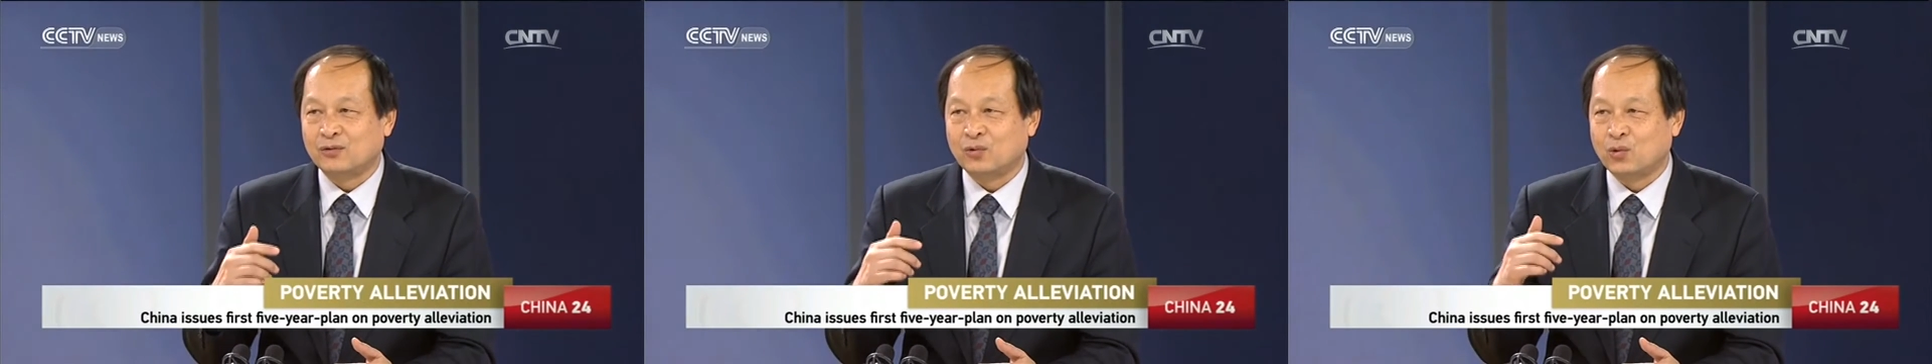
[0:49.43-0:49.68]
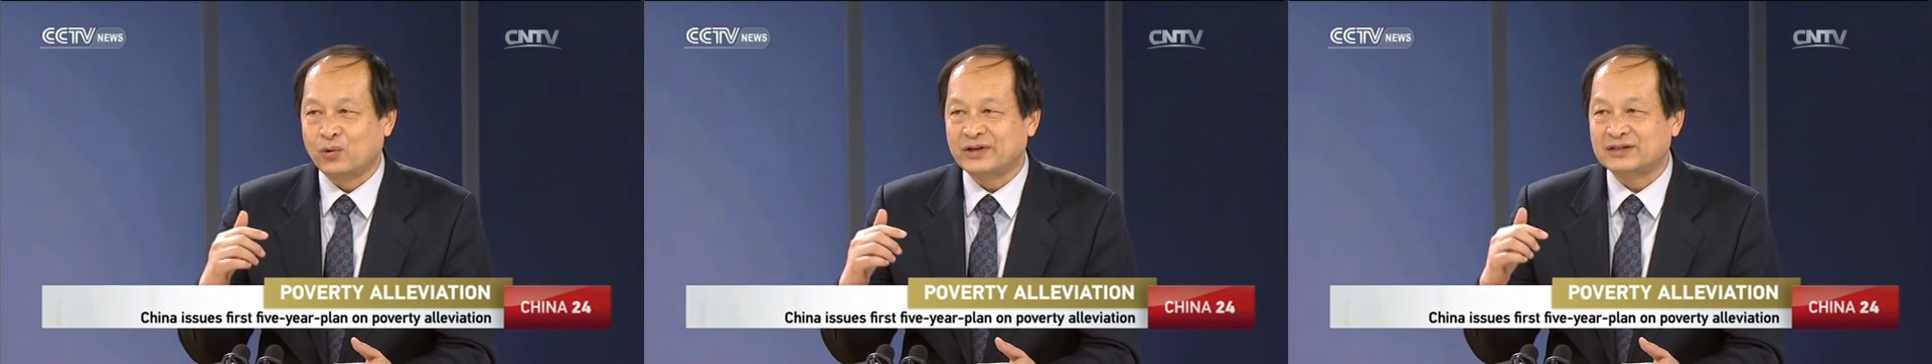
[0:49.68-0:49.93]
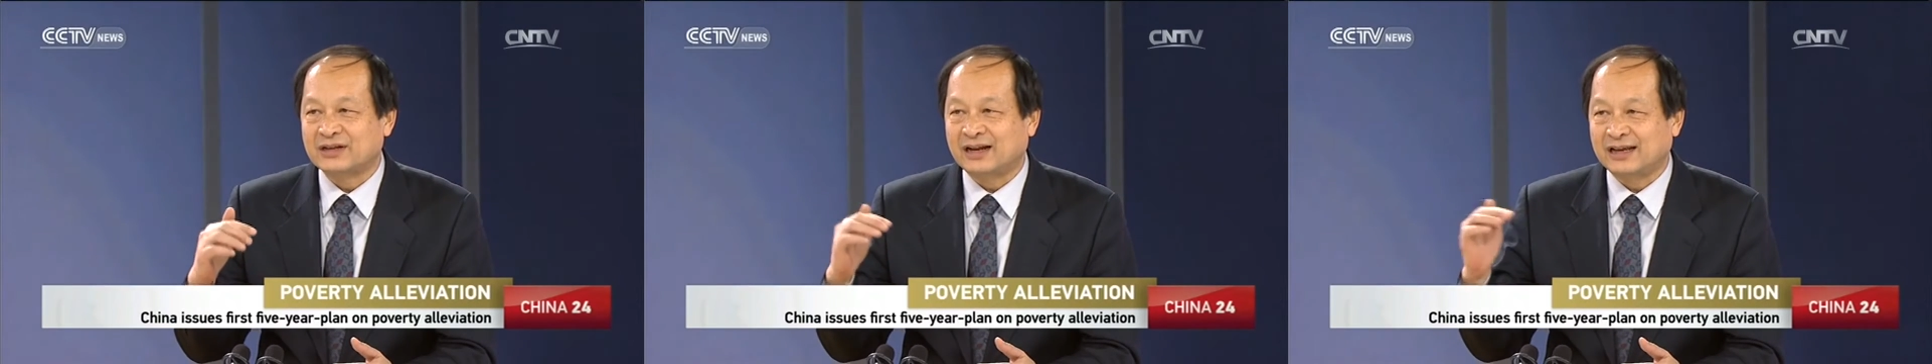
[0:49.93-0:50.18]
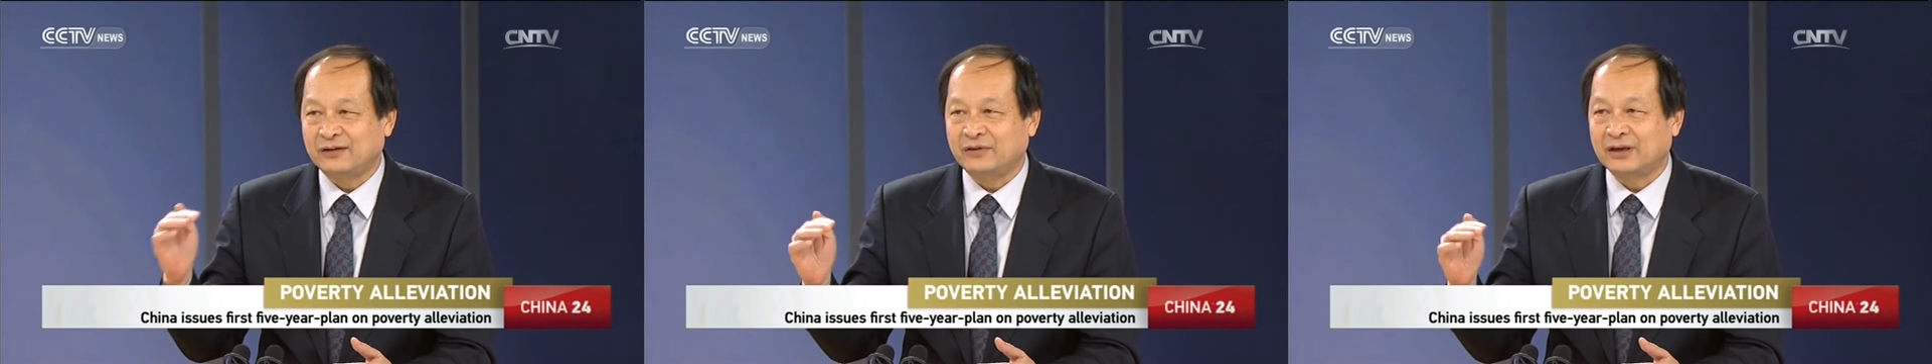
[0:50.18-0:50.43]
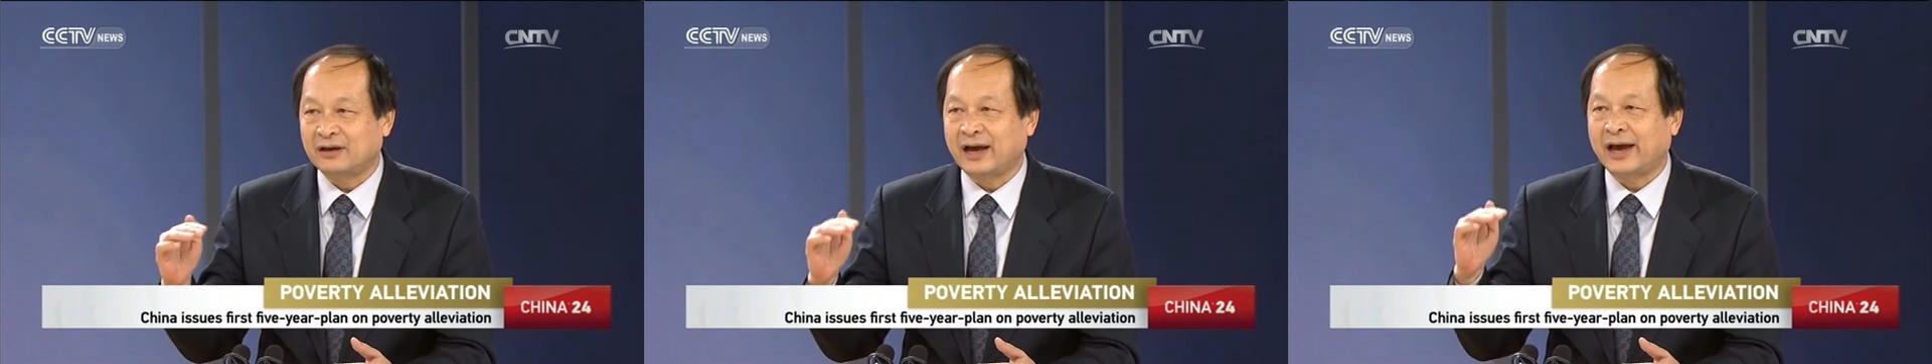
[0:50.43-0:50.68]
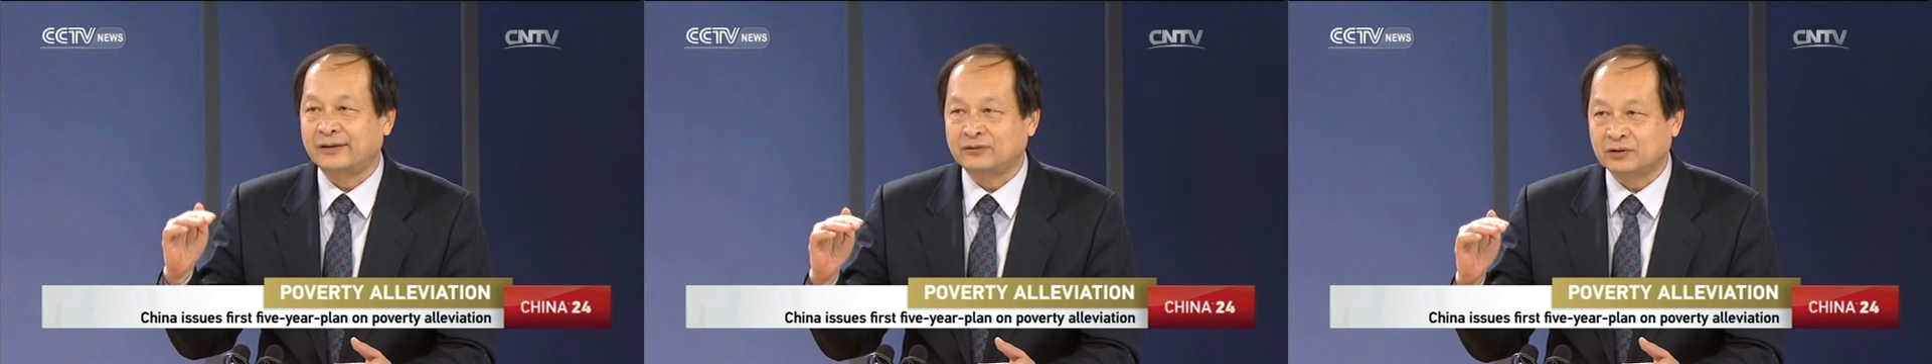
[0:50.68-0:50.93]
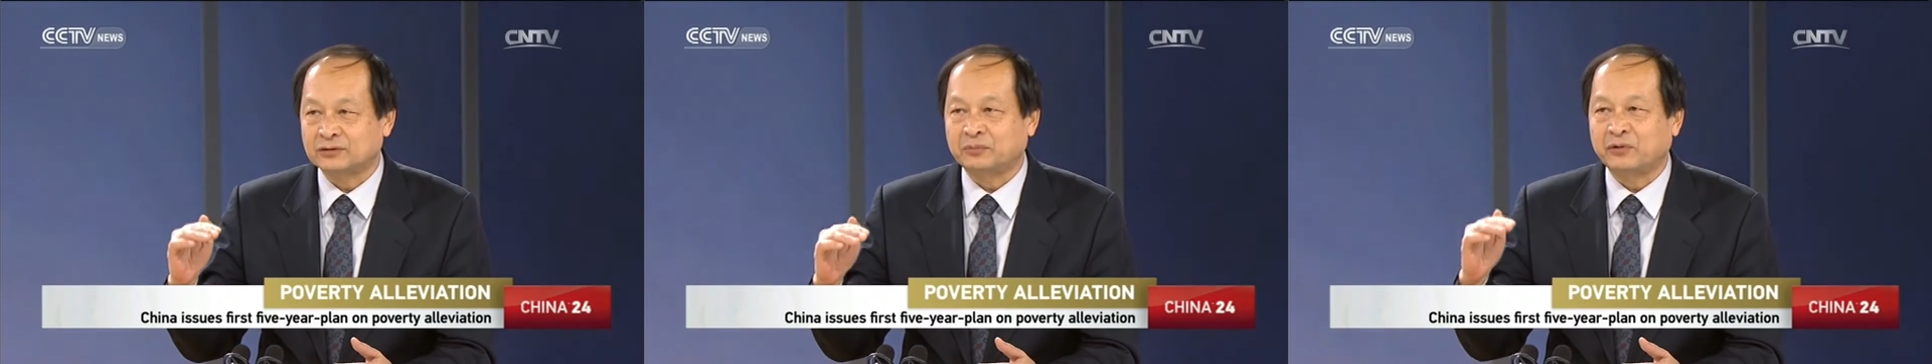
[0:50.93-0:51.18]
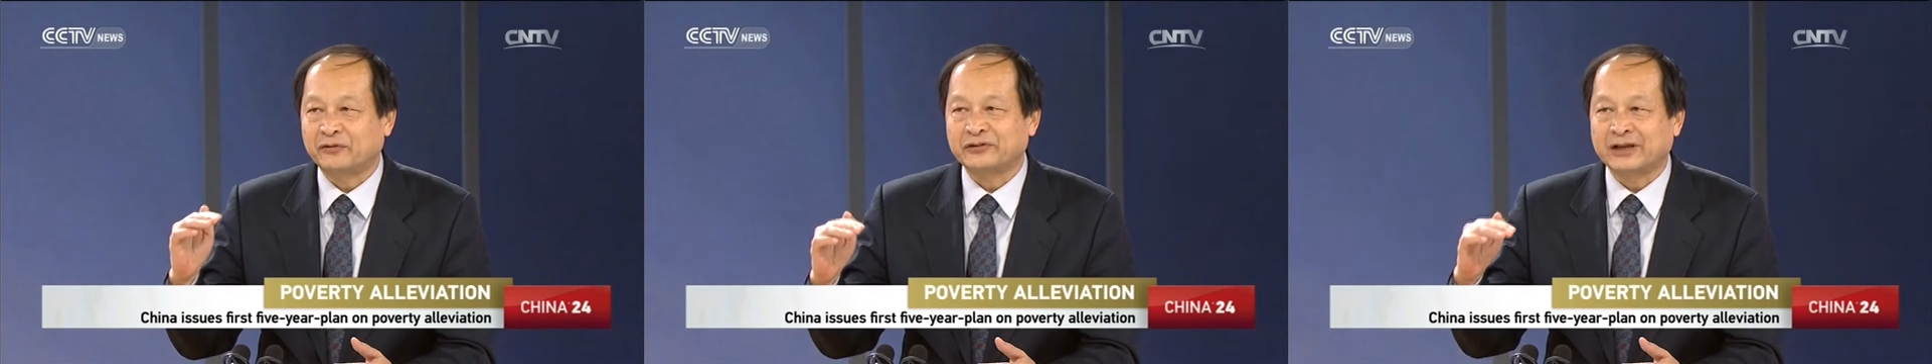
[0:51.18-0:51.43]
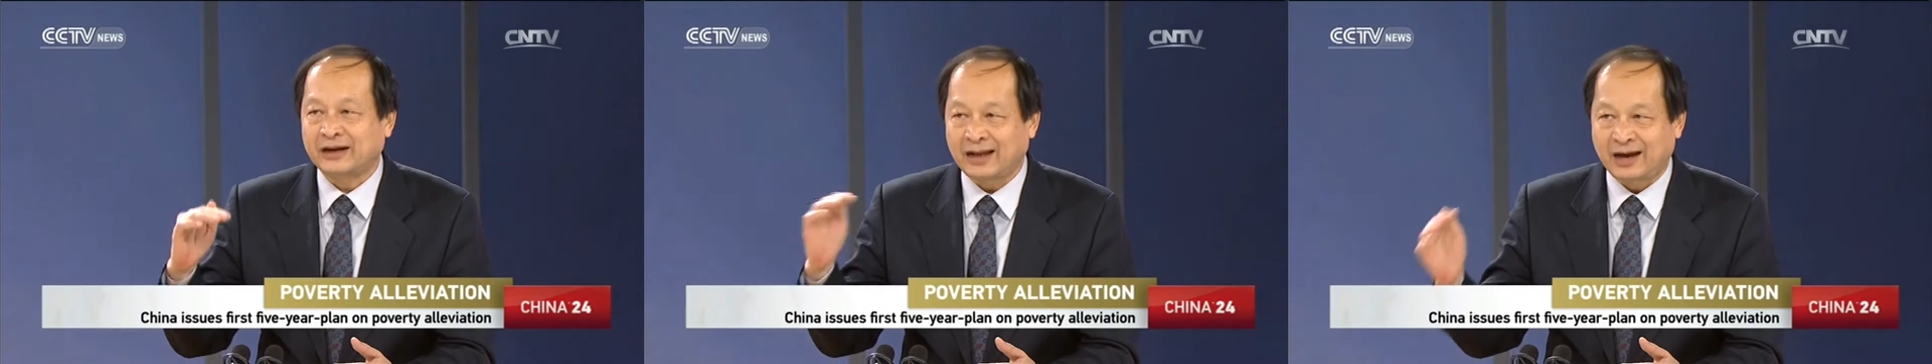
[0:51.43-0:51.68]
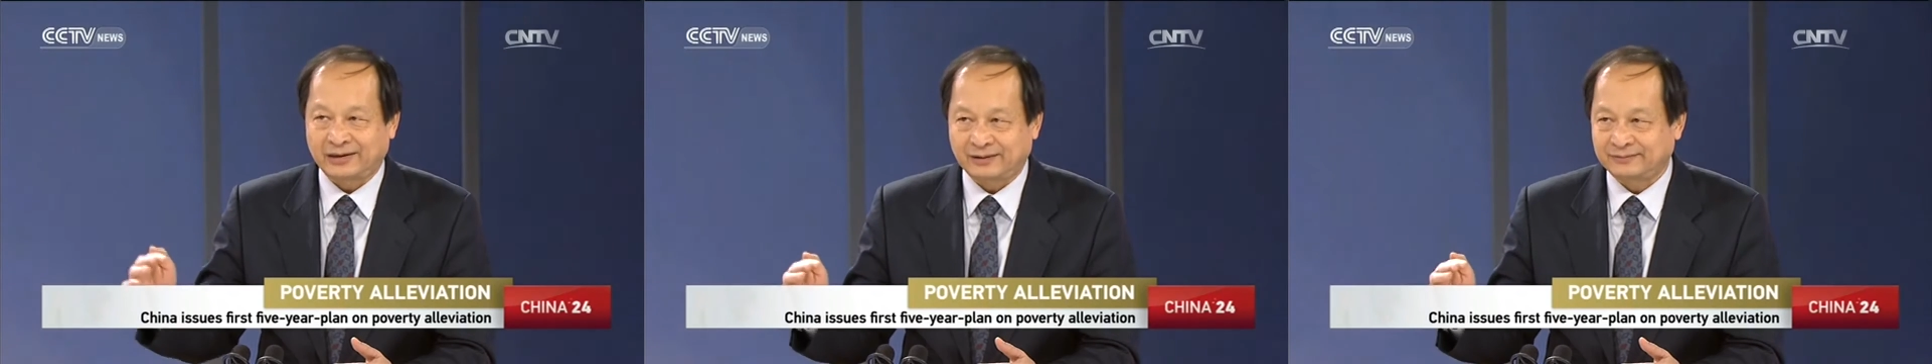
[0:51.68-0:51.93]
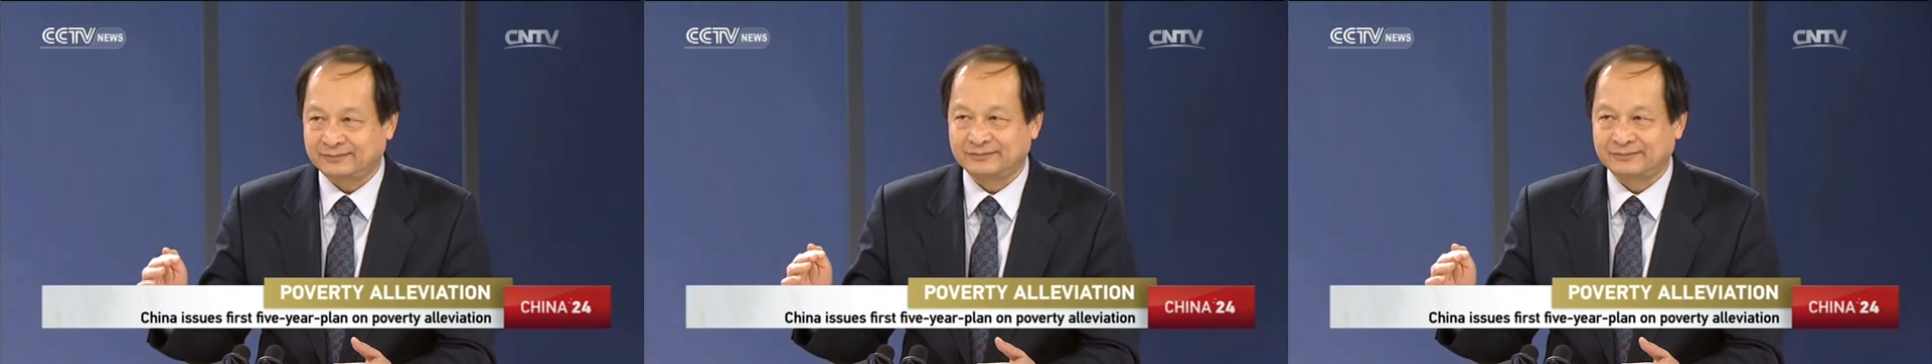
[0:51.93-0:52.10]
who is living under the poverty line.